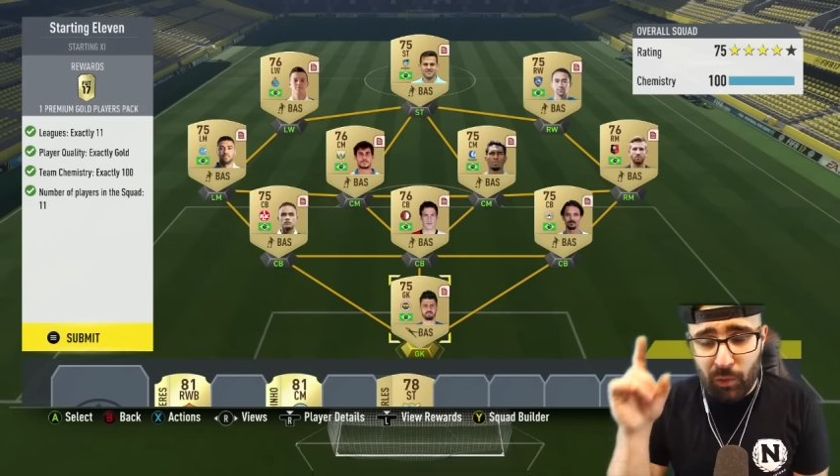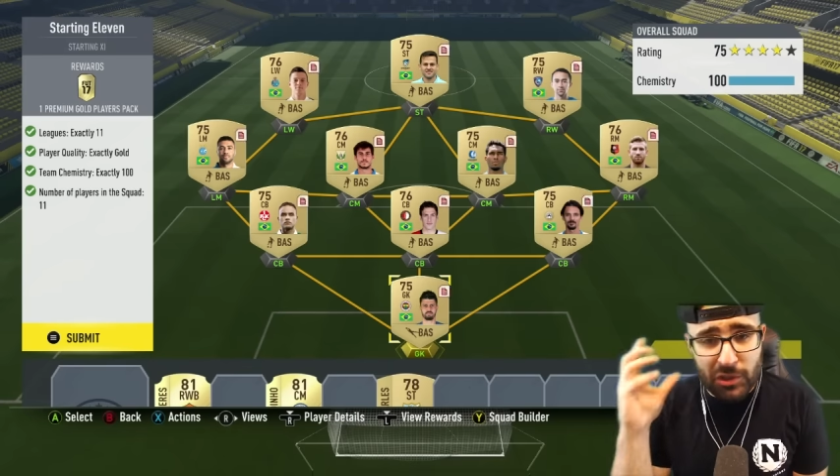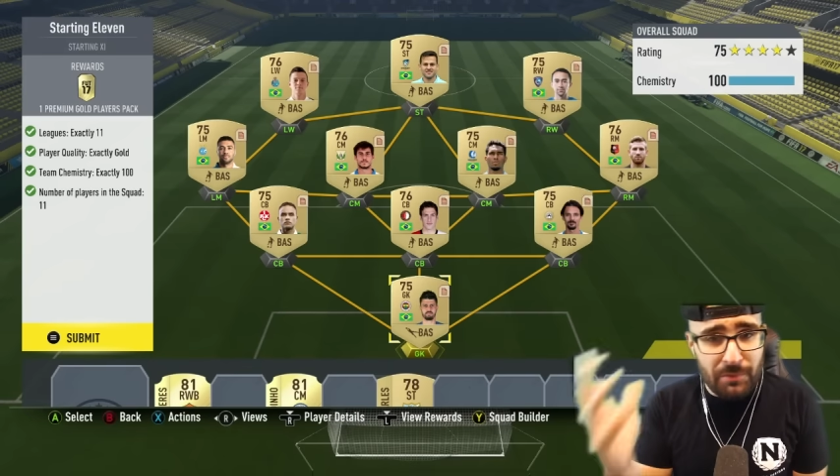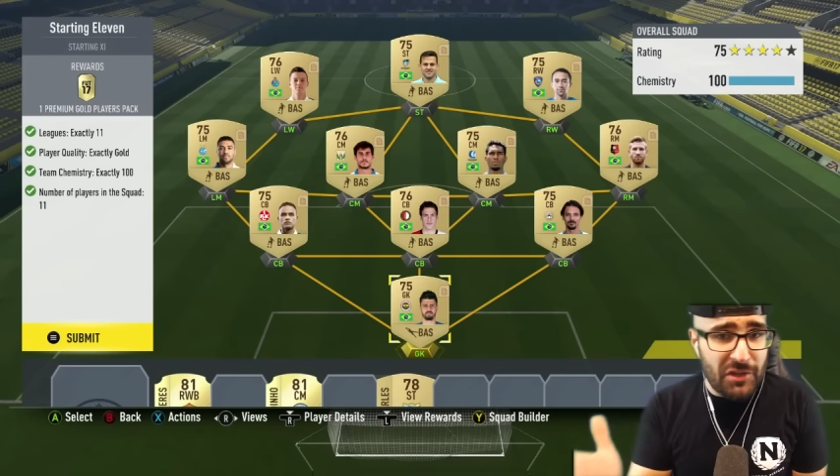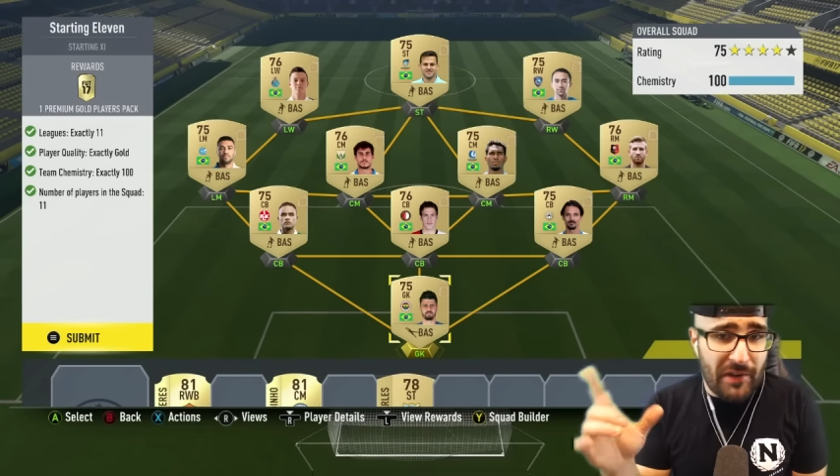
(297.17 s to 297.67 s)

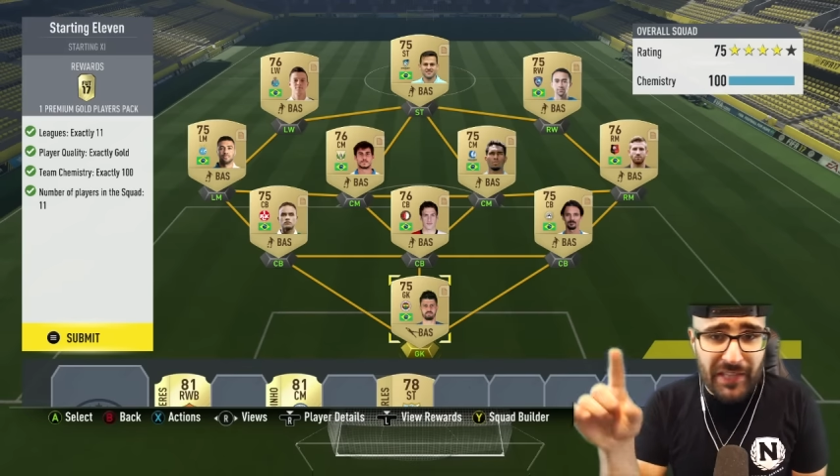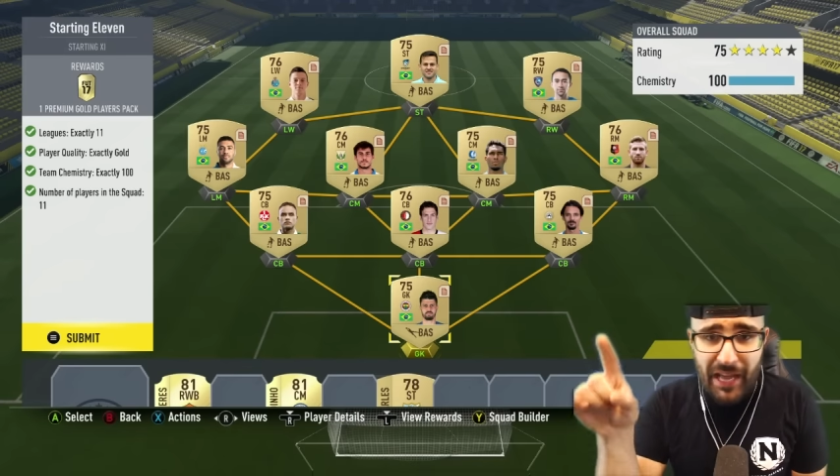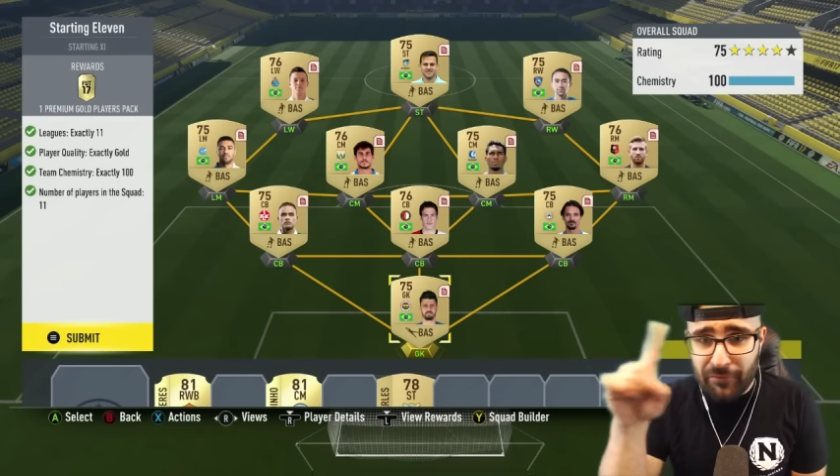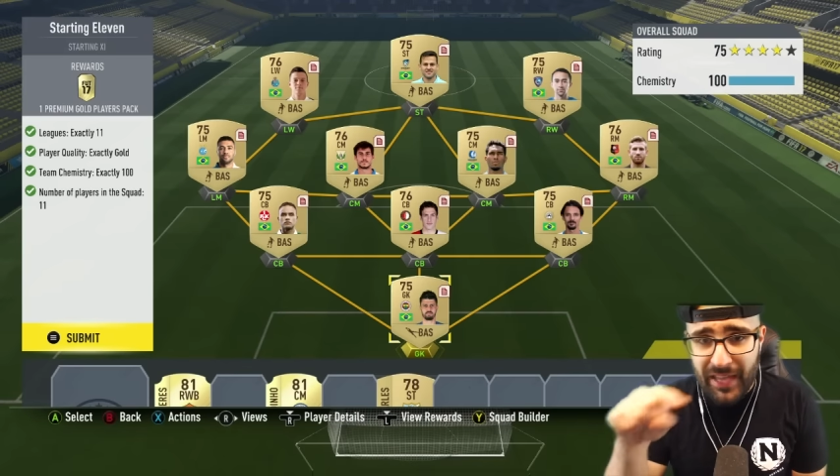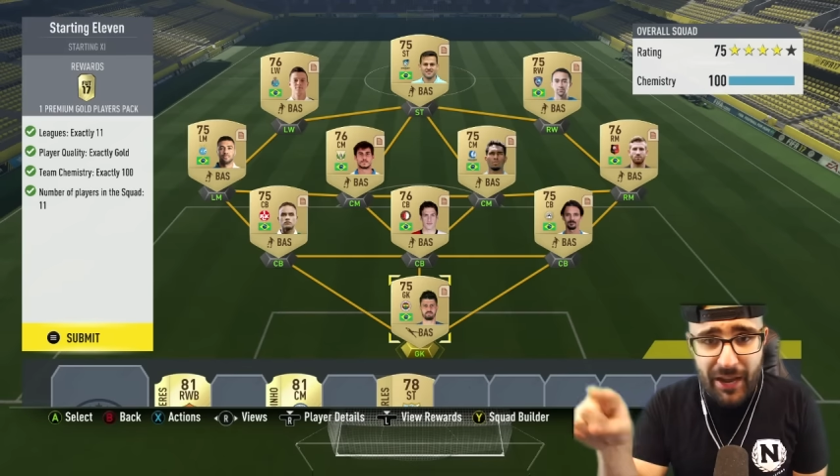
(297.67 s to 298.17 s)
which means you have to
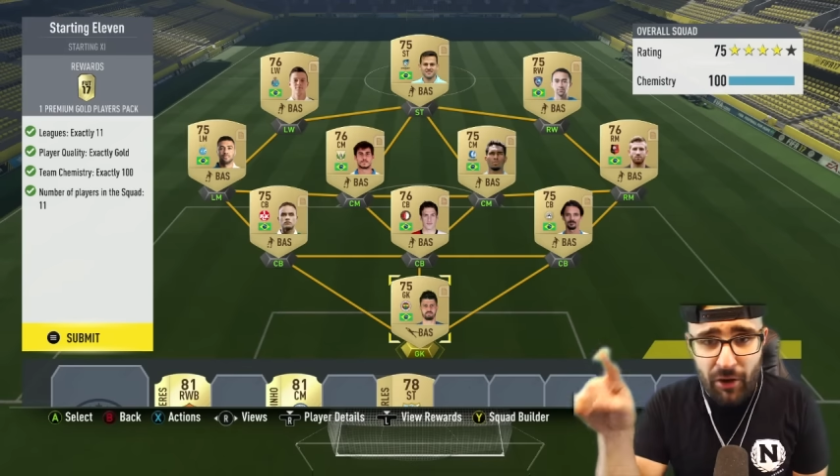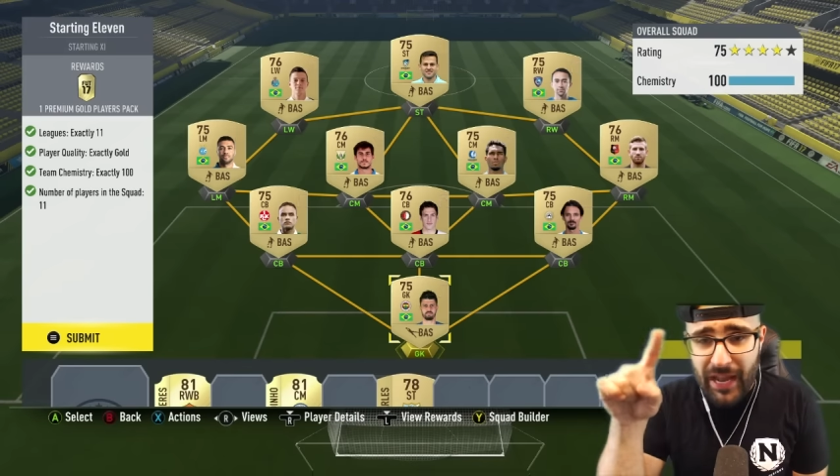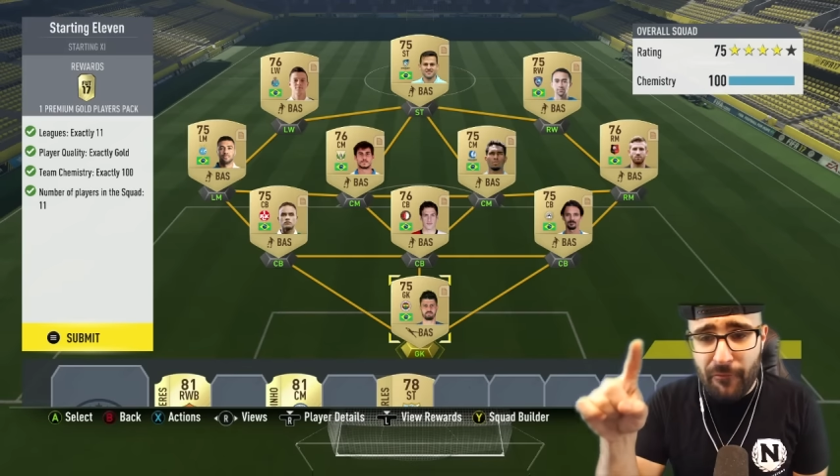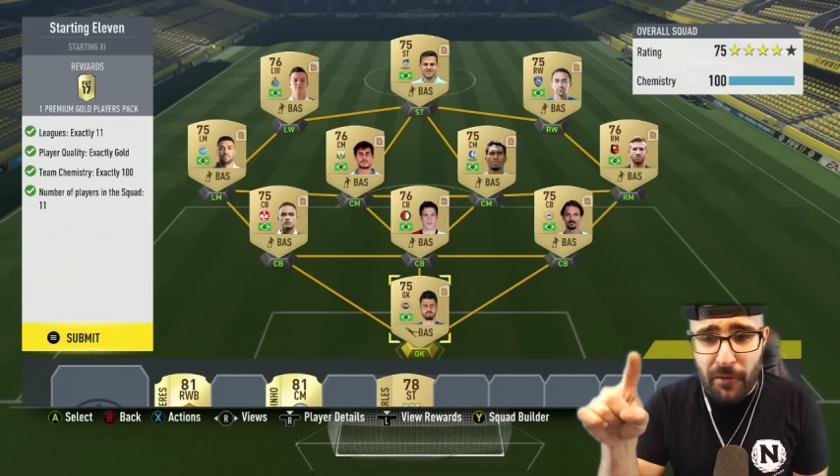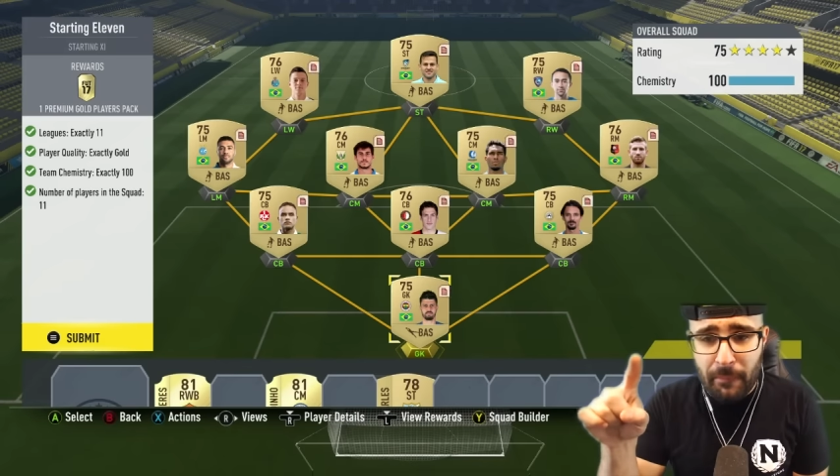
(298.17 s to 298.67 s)
have ten on
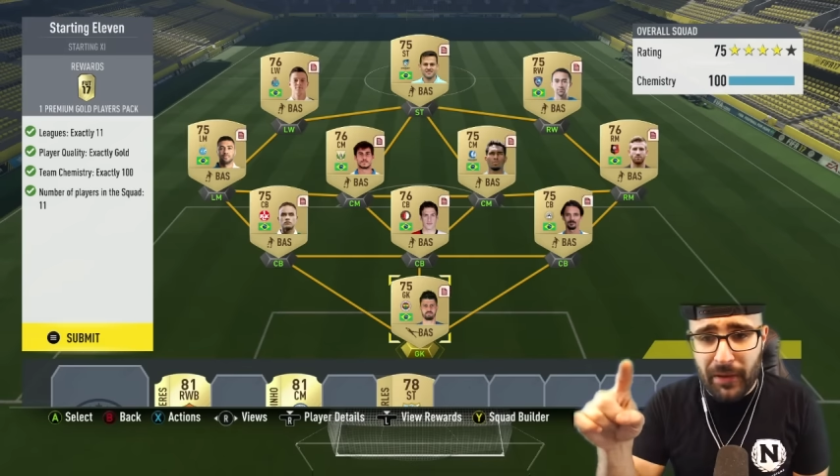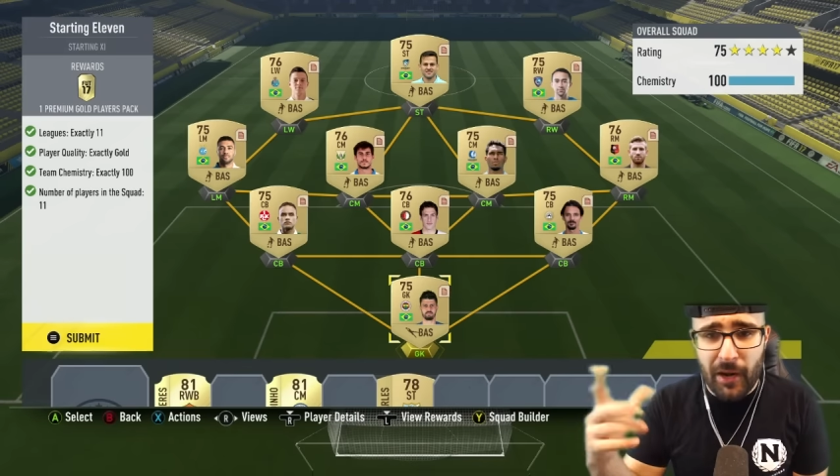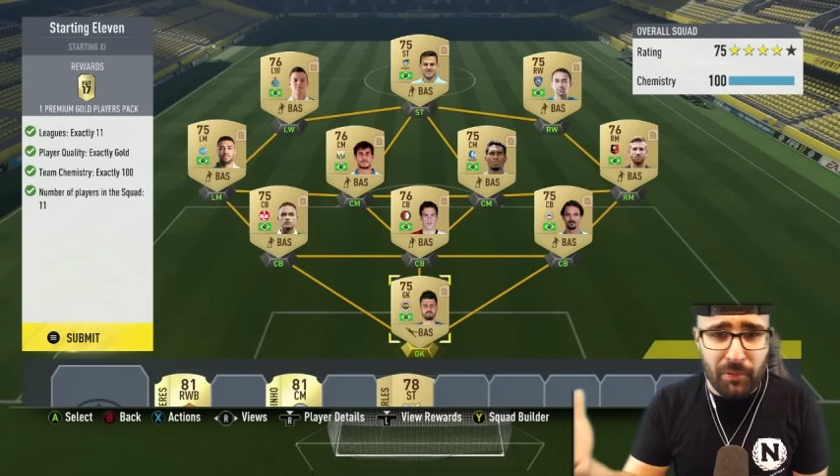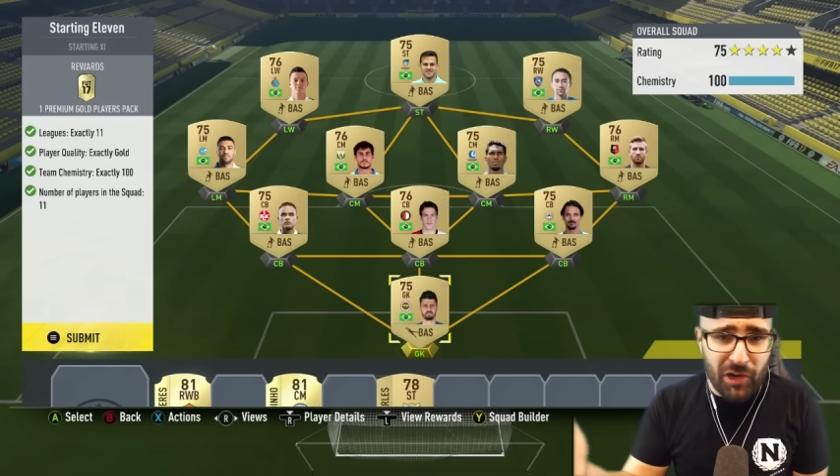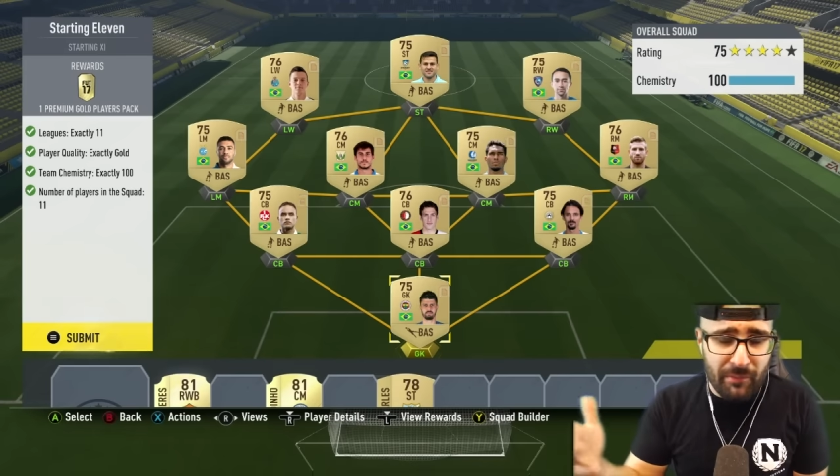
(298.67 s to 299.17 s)
every
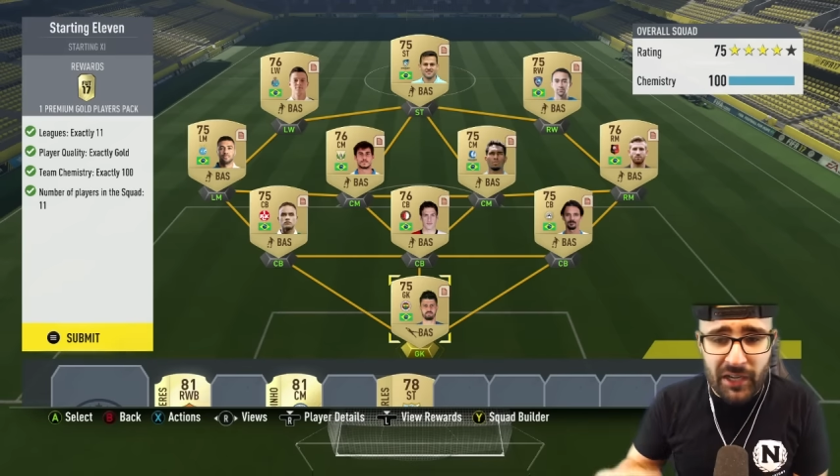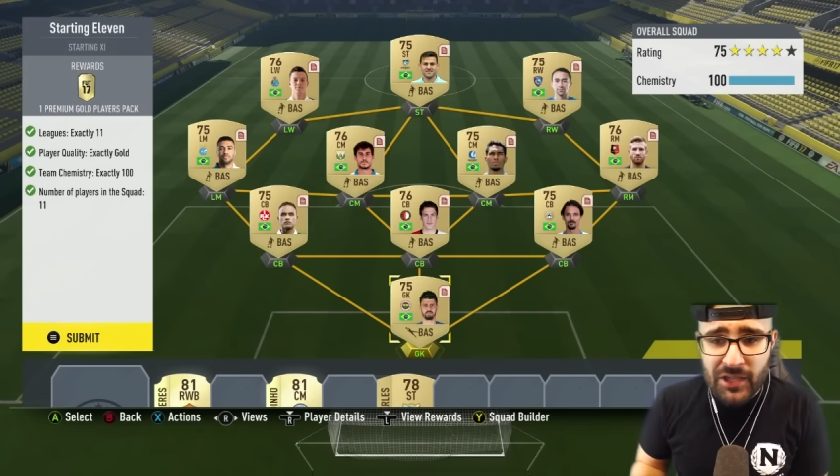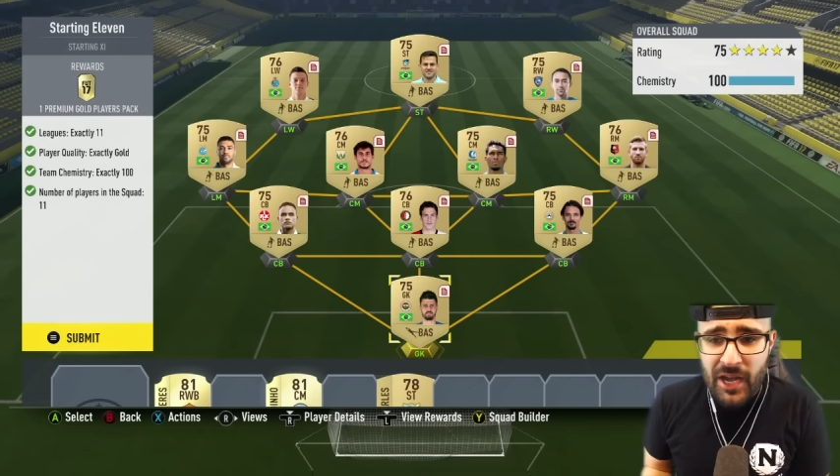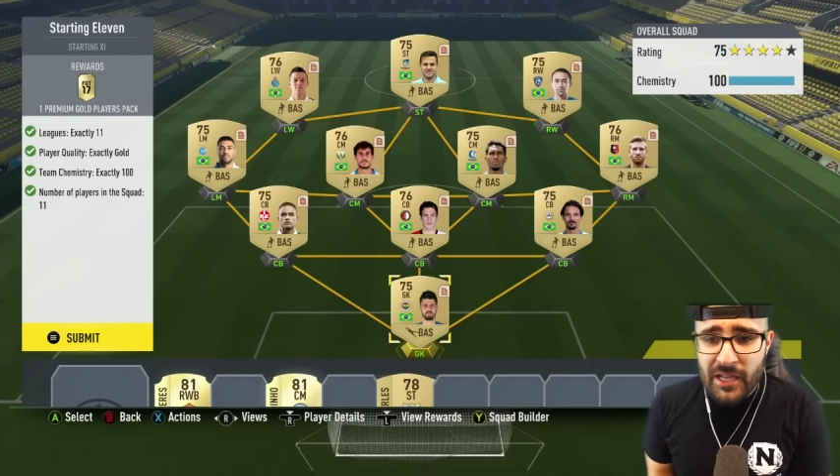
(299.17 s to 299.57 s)
player, pretty much.